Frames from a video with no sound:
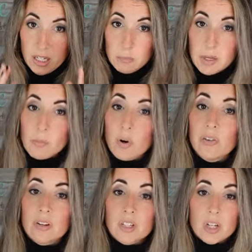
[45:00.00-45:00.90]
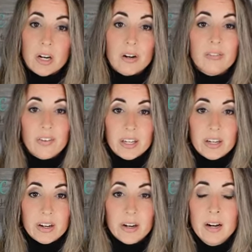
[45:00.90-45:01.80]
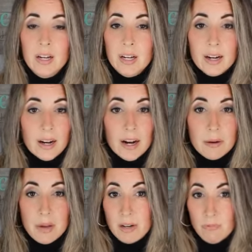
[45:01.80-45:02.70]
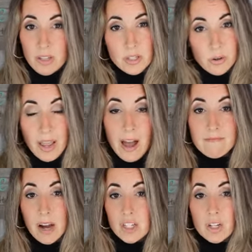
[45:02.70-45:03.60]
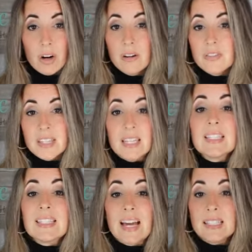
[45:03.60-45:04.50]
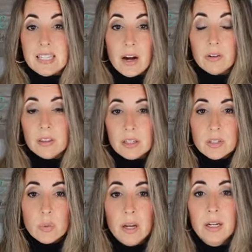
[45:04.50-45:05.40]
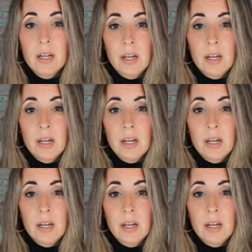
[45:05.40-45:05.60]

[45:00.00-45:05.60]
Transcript: to be more of a straighter figure um, and really don't have much curves, then size down in this one.